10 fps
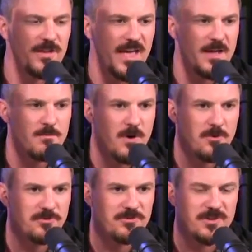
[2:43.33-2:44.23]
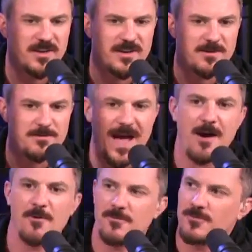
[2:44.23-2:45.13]
and most
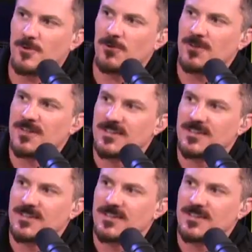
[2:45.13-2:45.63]
powerful